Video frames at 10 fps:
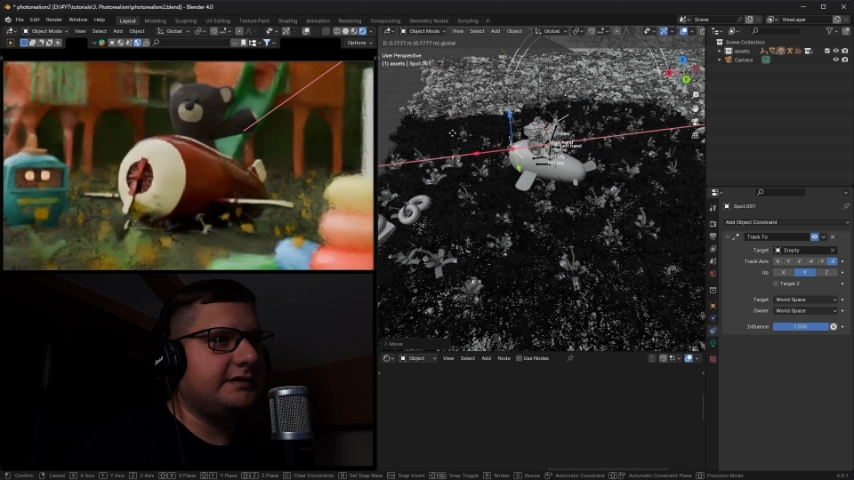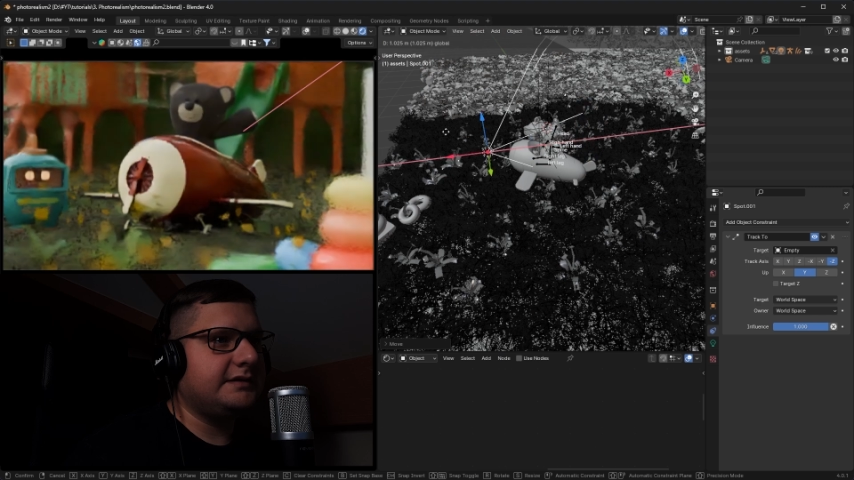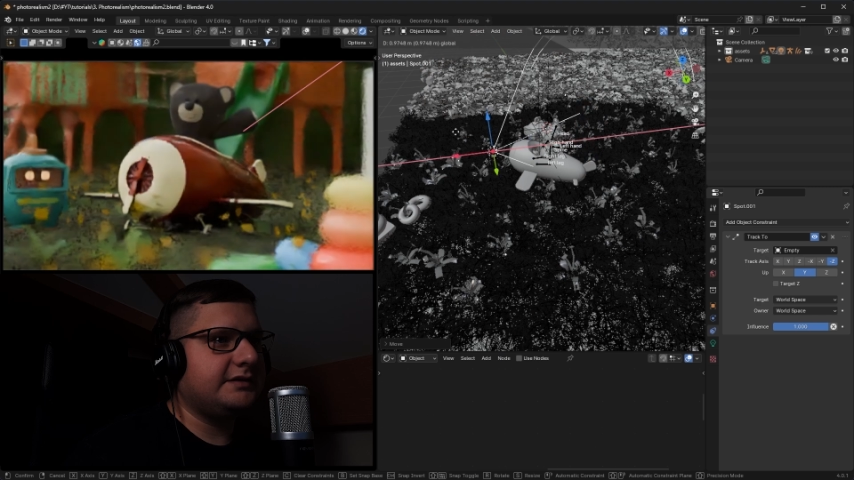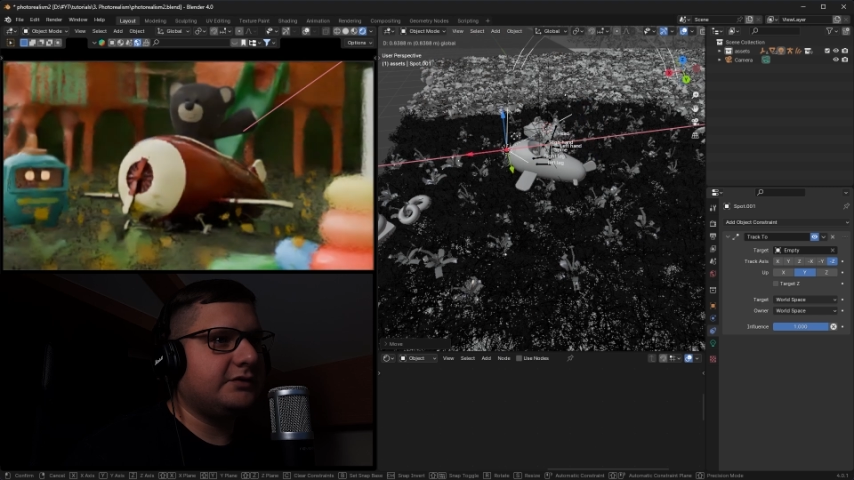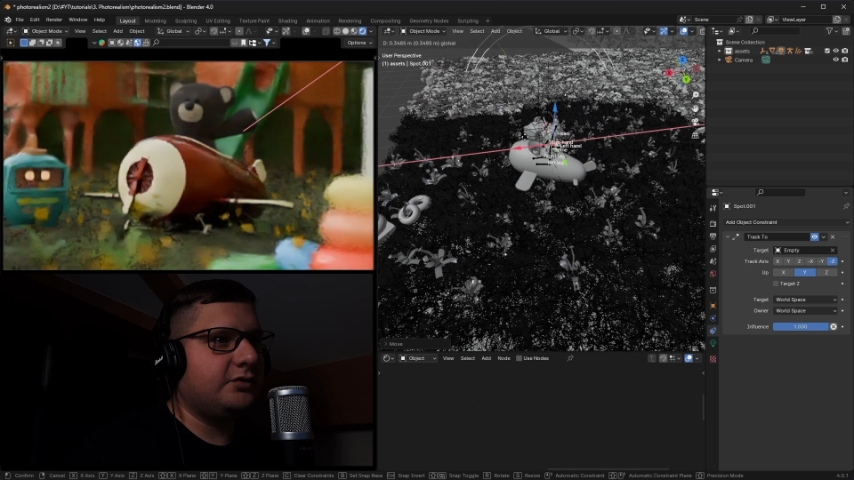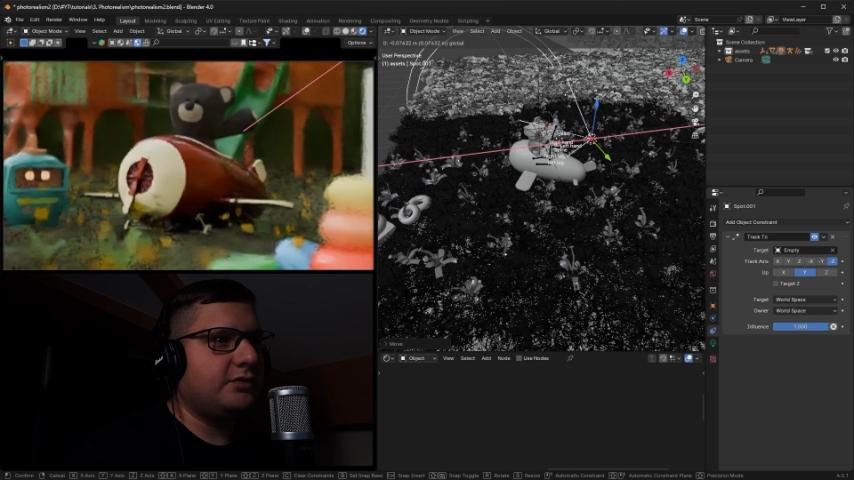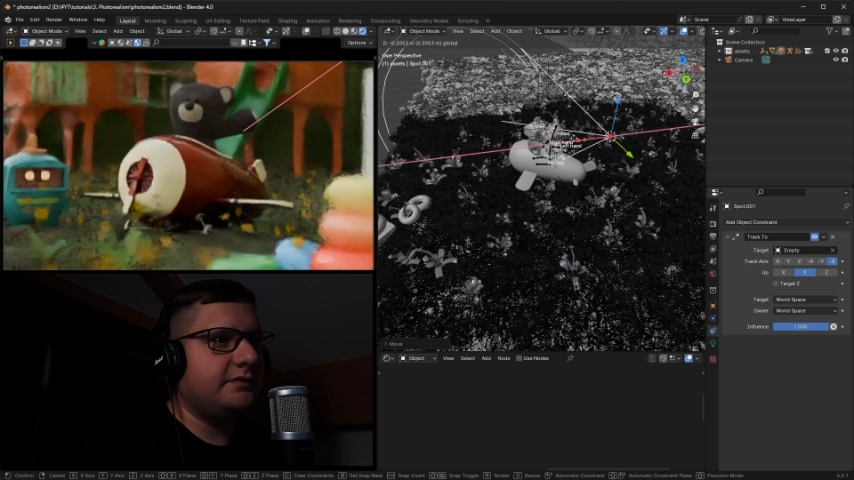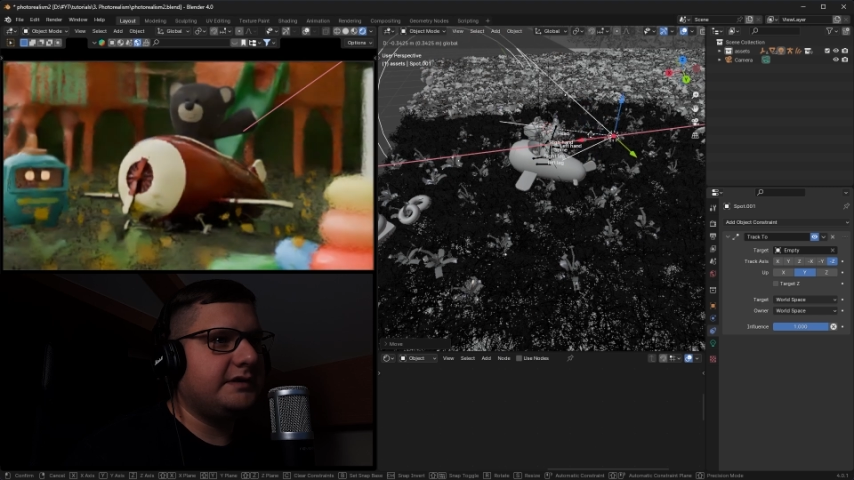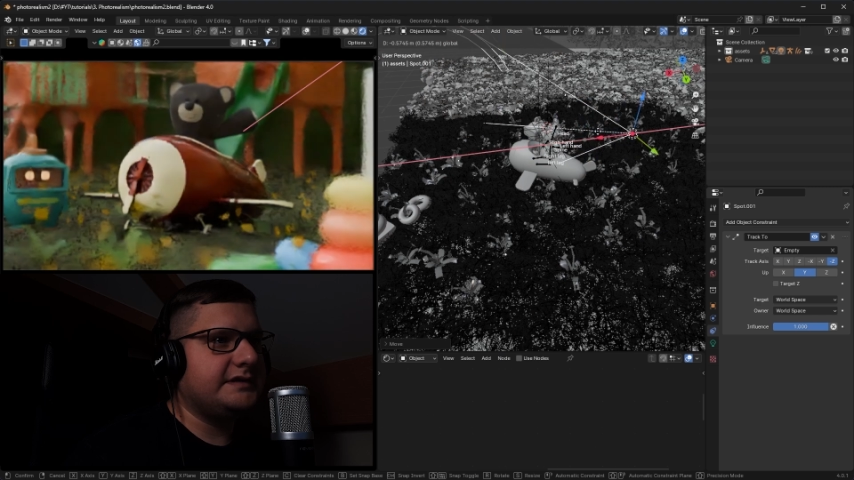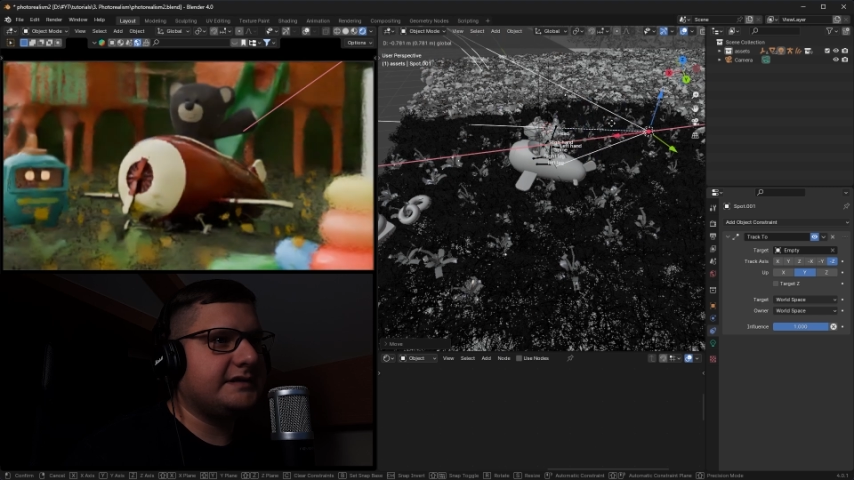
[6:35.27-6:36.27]
it
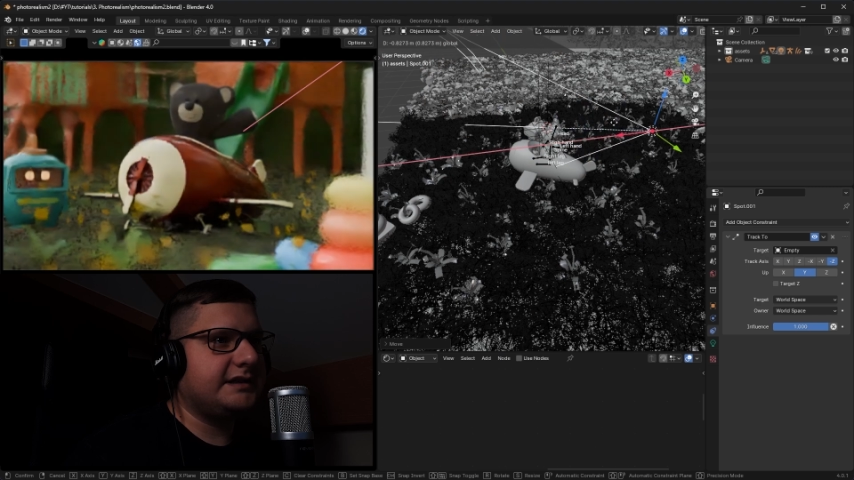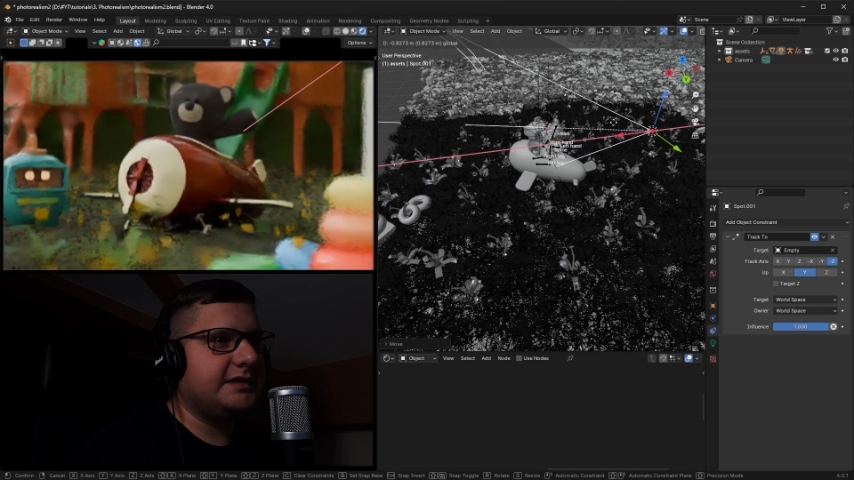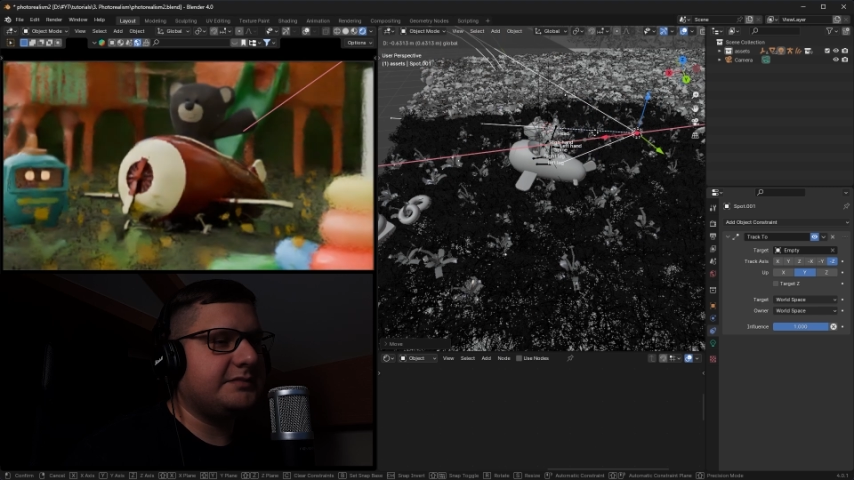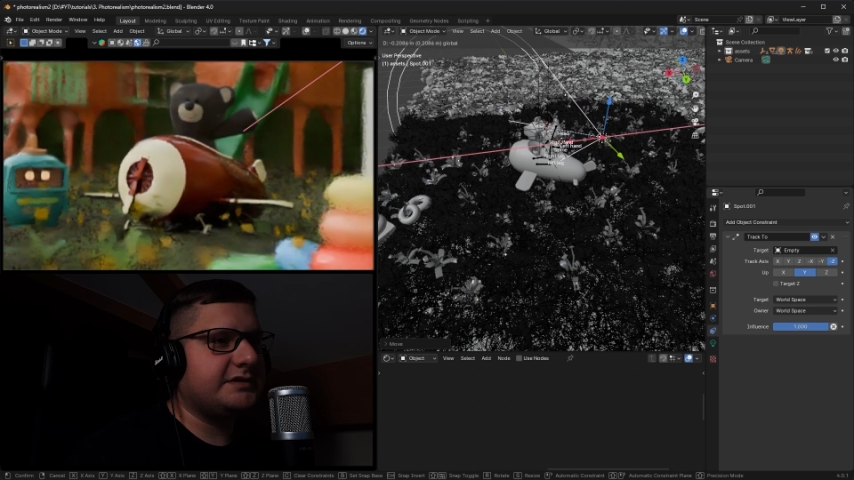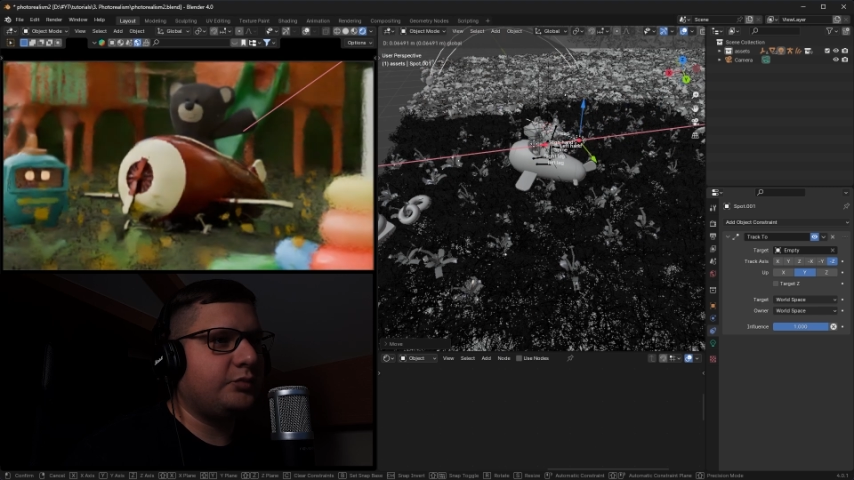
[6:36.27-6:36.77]
always keeps